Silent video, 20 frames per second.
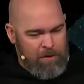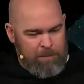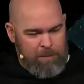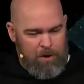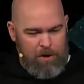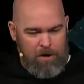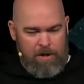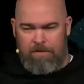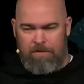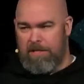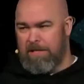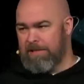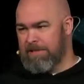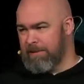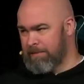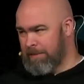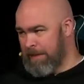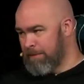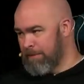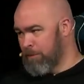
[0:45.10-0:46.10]
part of it that
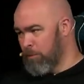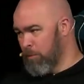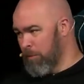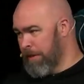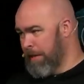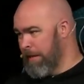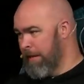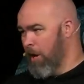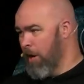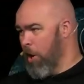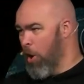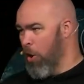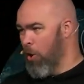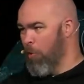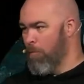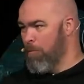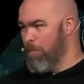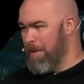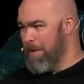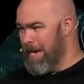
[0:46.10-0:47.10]
sometimes we
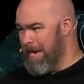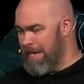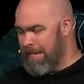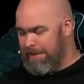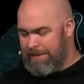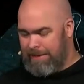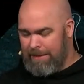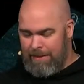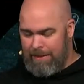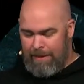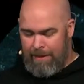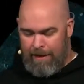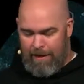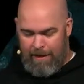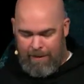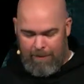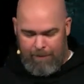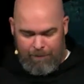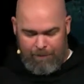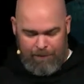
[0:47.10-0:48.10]
omit.
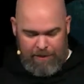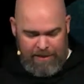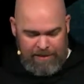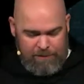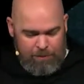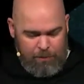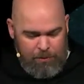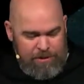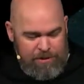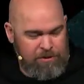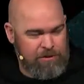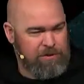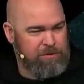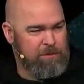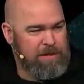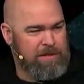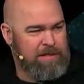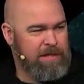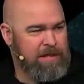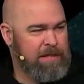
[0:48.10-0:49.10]
As preachers,
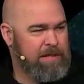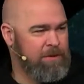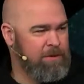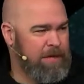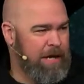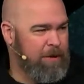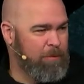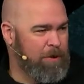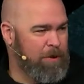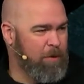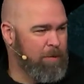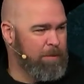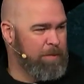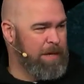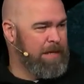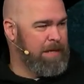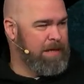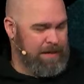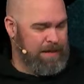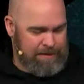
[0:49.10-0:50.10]
we tend to do that. We
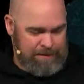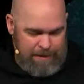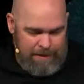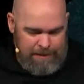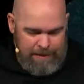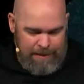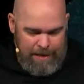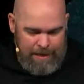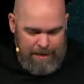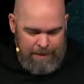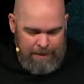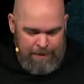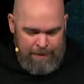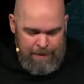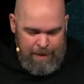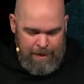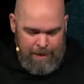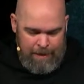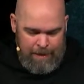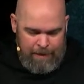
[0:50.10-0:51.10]
omit things like that,
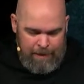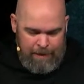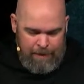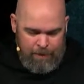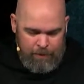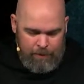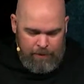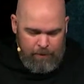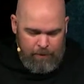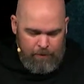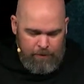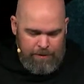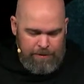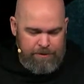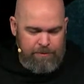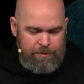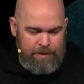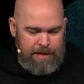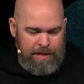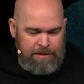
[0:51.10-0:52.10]
and we don't want
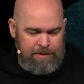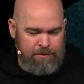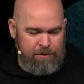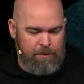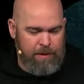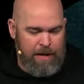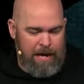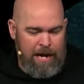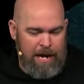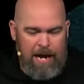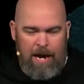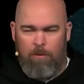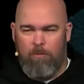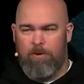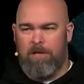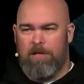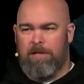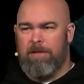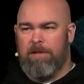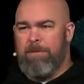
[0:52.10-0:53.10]
to do that. So I
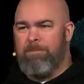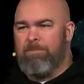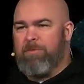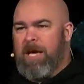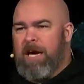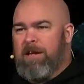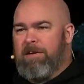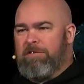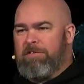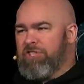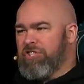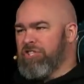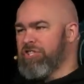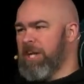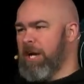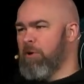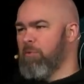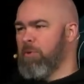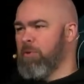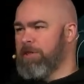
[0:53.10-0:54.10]
want to kind of
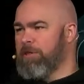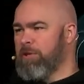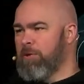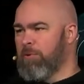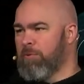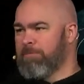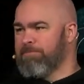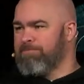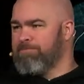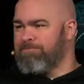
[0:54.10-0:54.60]
share with you